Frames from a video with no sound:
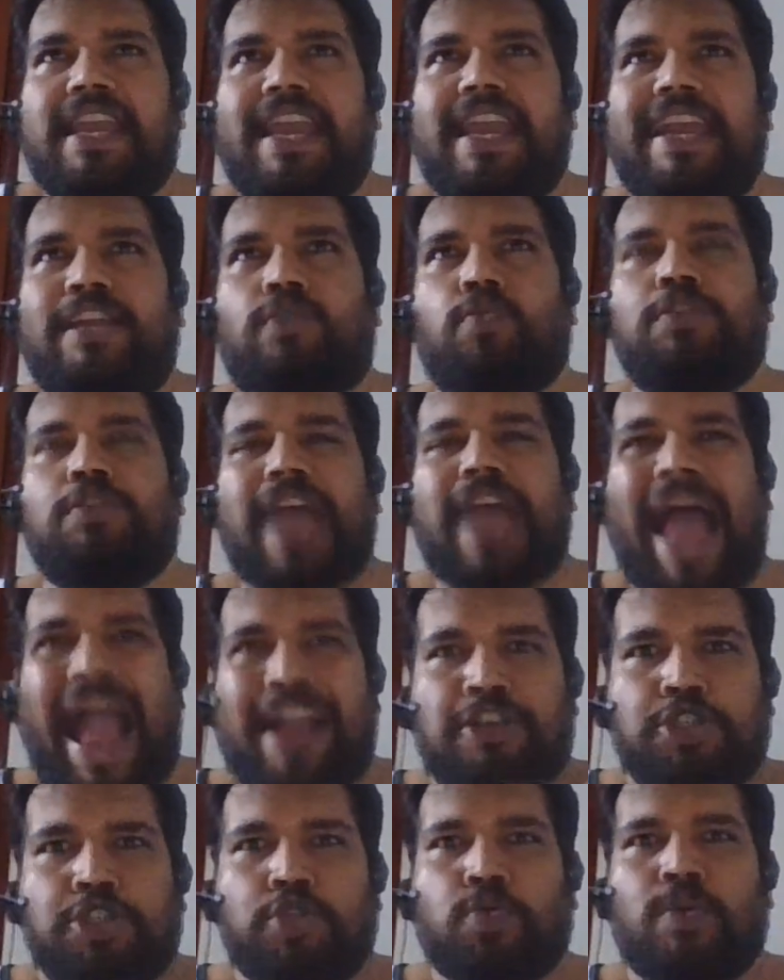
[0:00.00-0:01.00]
it was
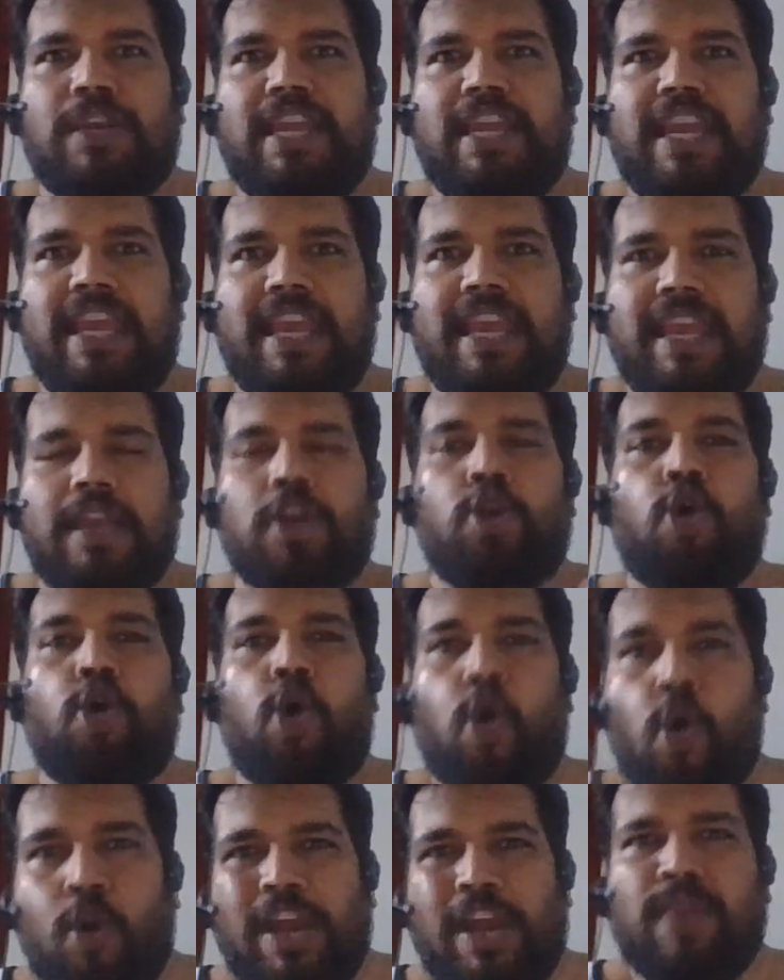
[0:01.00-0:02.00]
actually
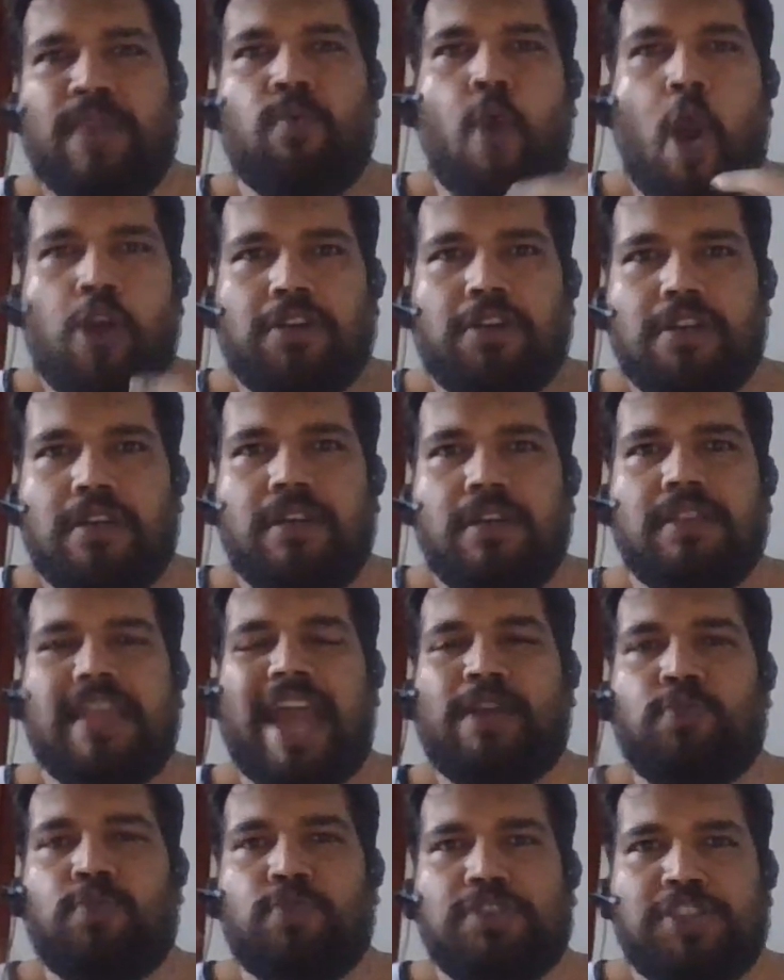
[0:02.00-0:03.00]
holy water
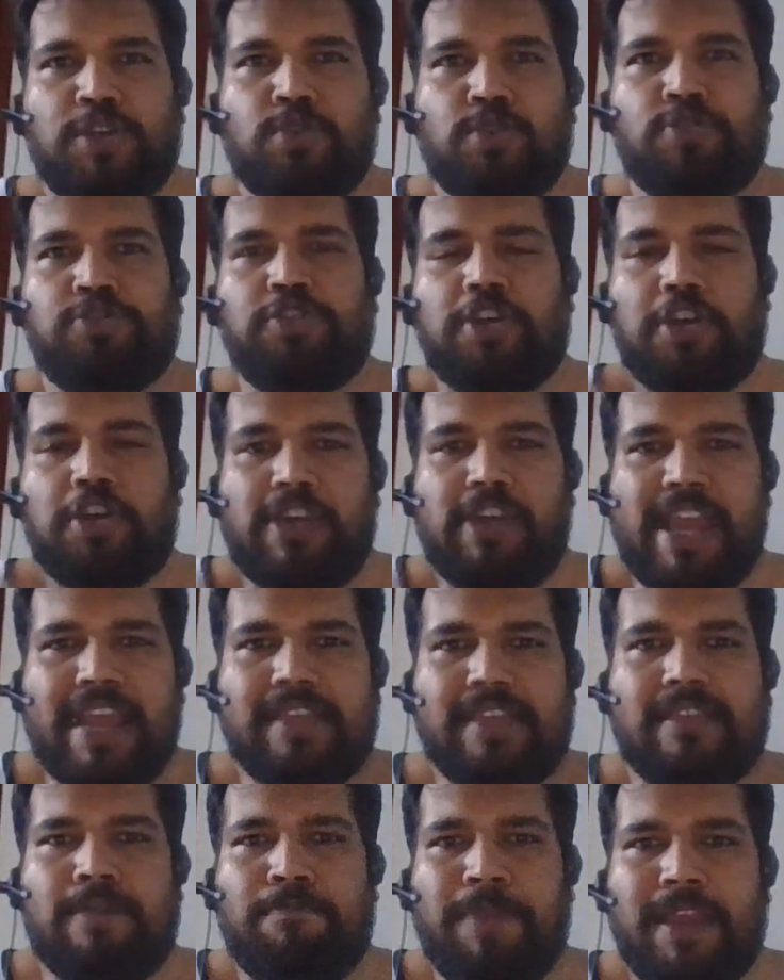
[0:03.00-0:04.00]
that was used to
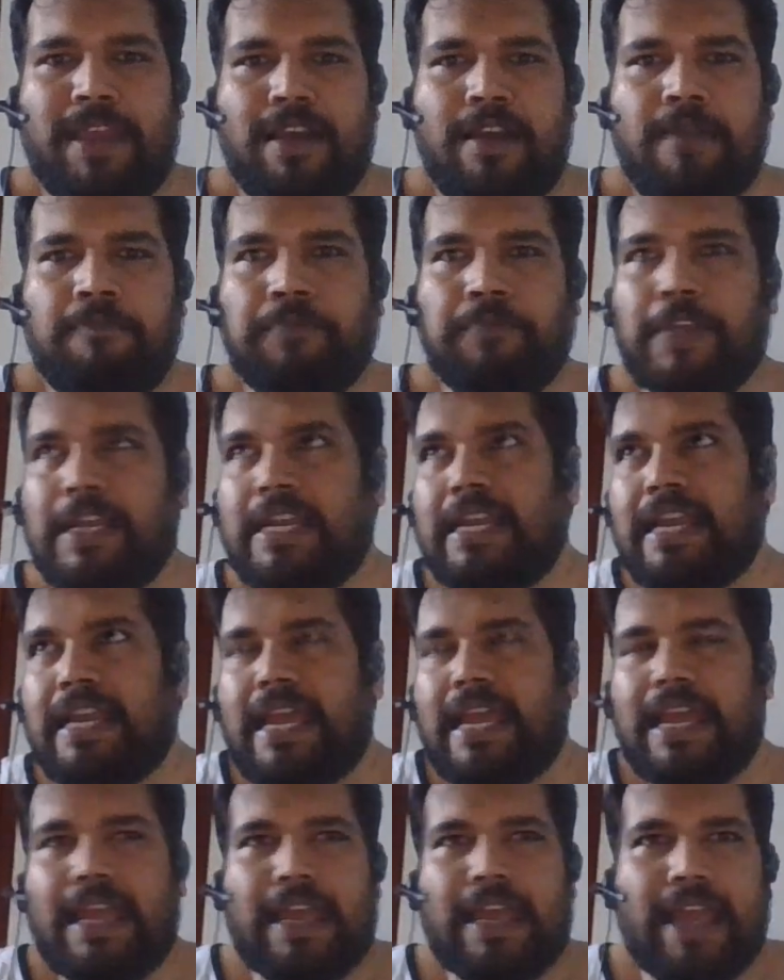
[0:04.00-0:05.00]
create the beer.
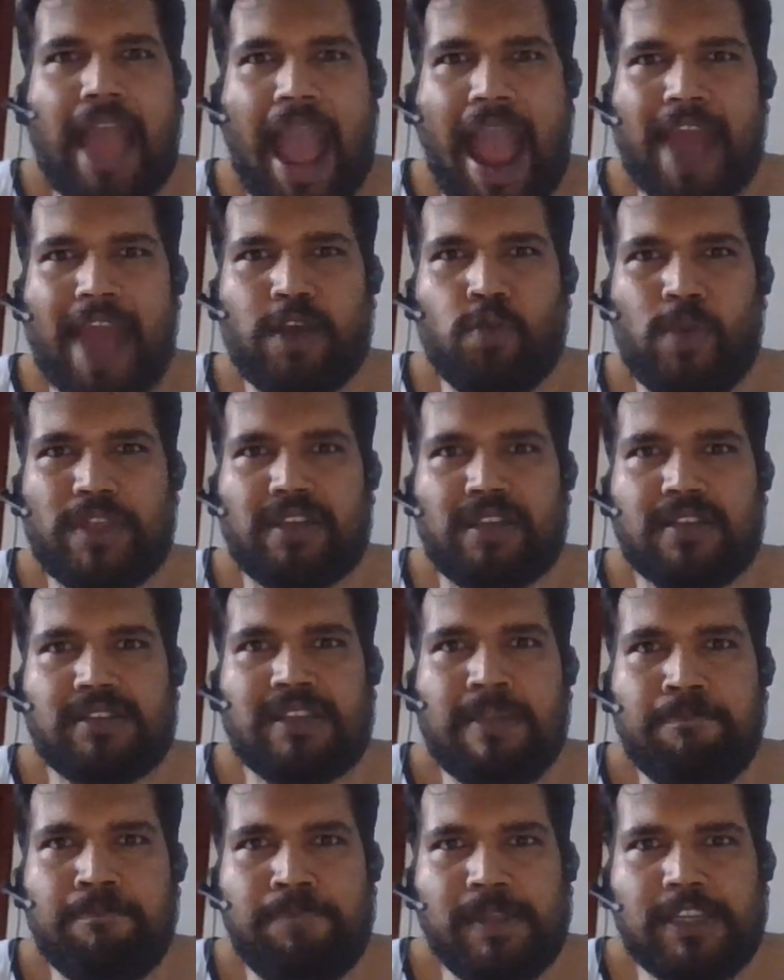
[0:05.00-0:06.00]
And with a
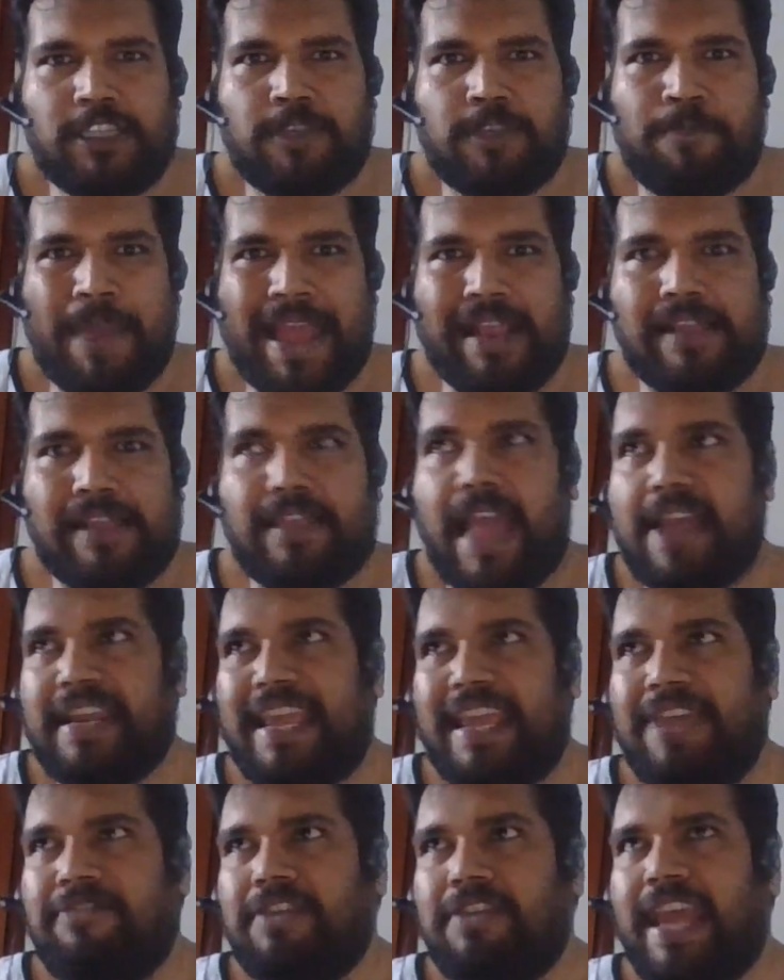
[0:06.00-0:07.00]
simple spell that
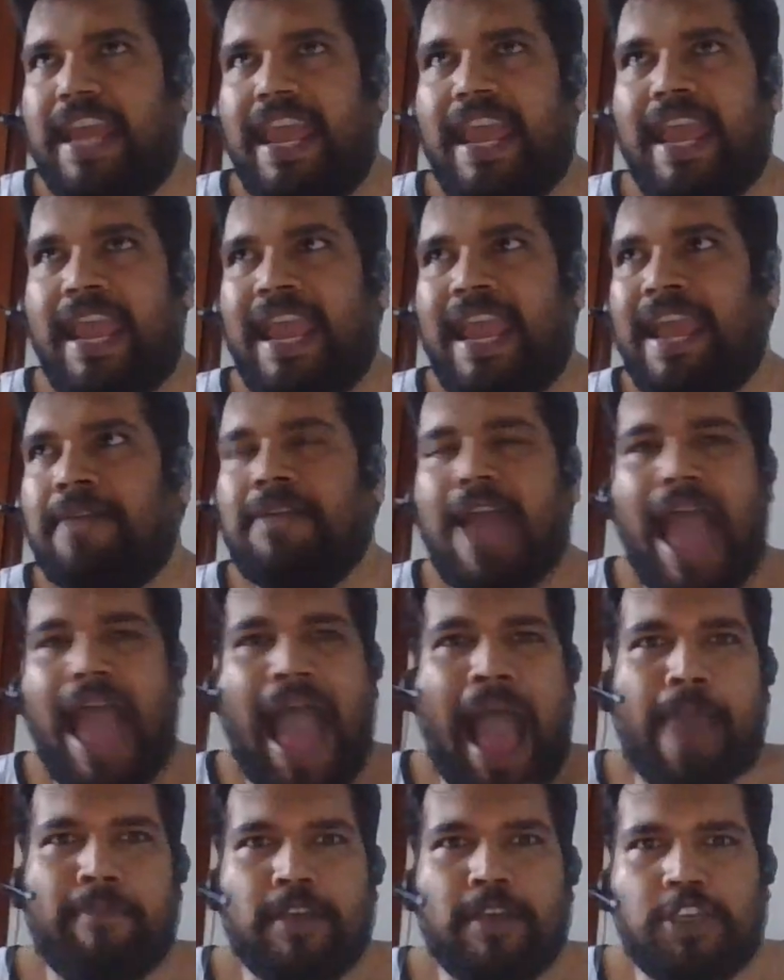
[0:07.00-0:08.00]
even a
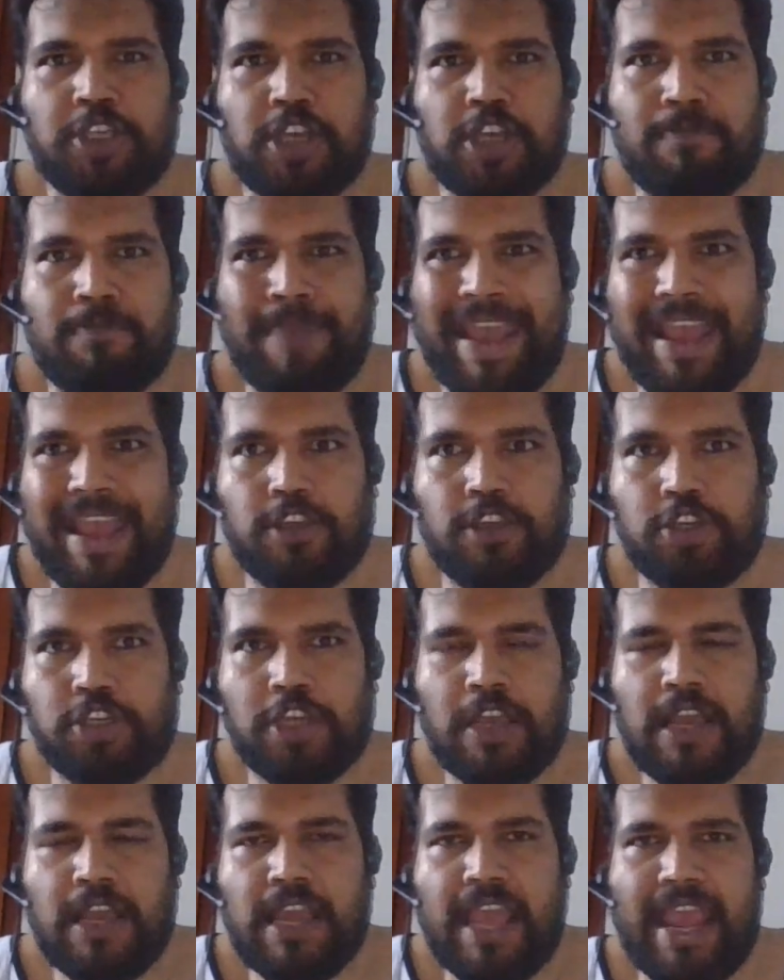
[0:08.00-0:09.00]
amateur
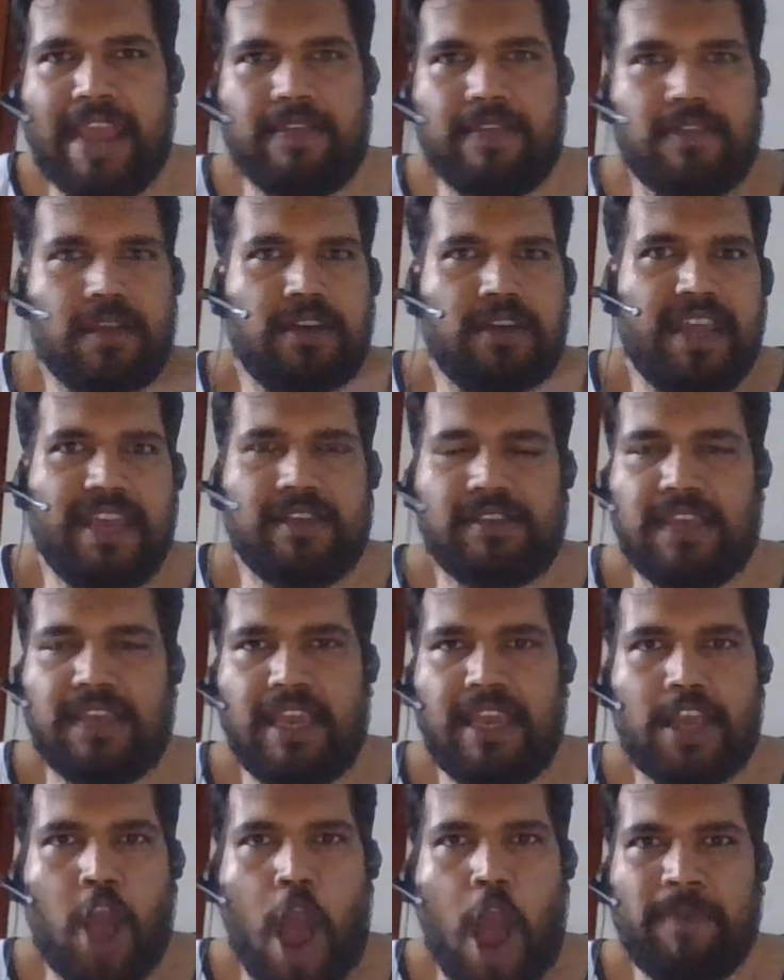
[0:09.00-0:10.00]
mage in the
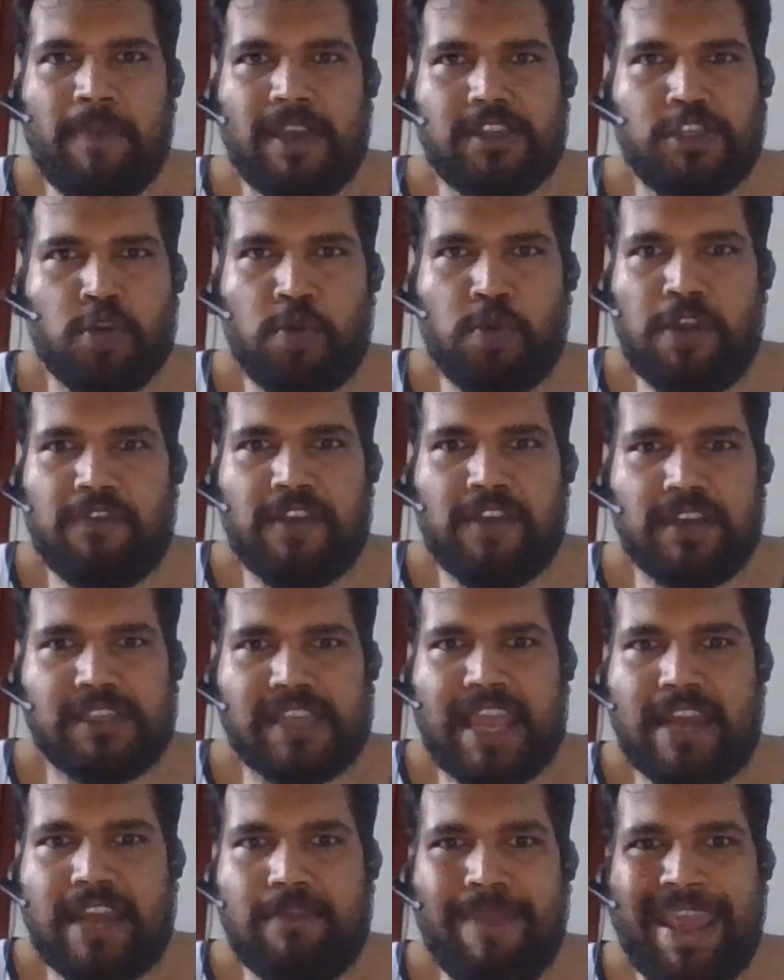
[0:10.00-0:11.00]
DC Comics universe
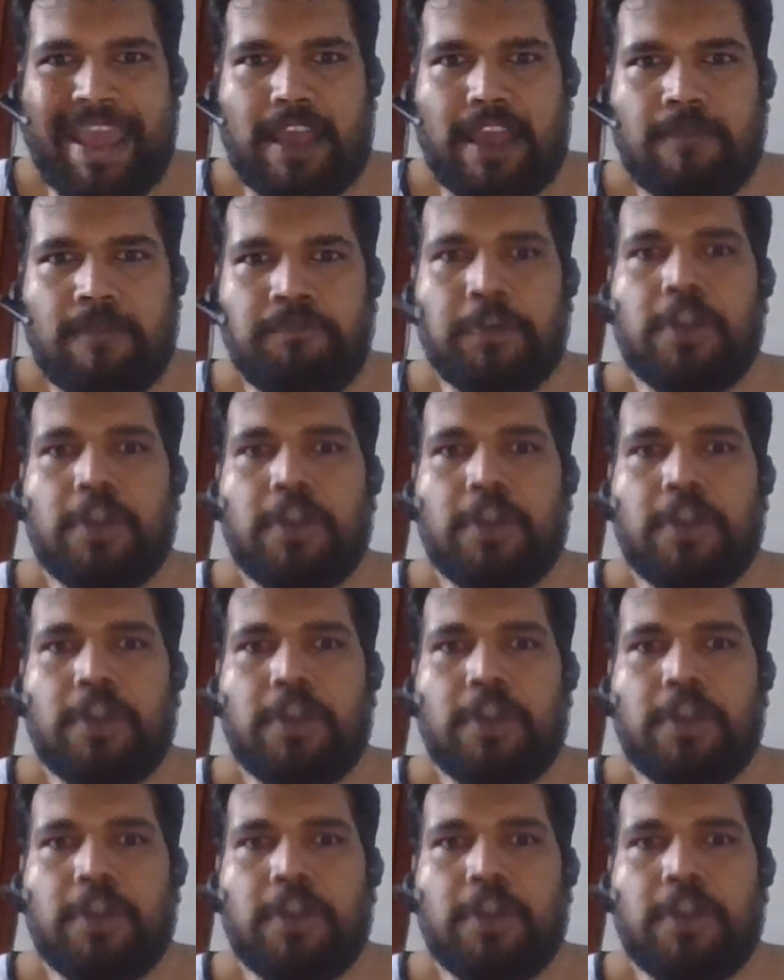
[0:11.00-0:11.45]
can make,